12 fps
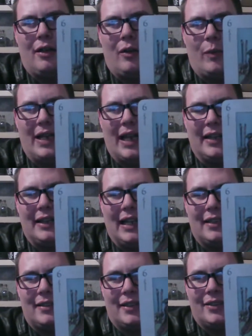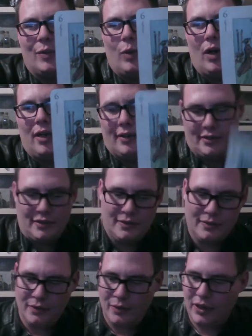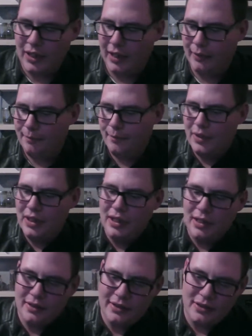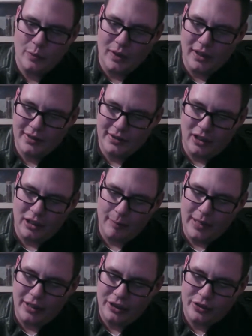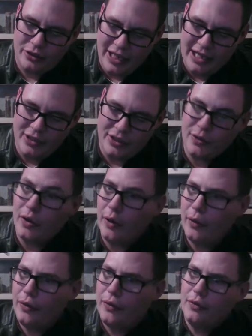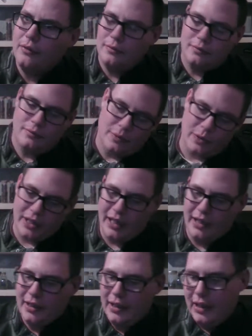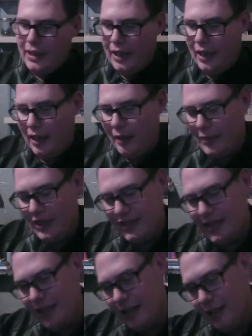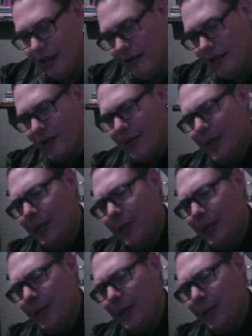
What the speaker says: We got that 6 of Wands. Okay. 6 of Wands is all about change and growth. Okay. You see on this one, I'm going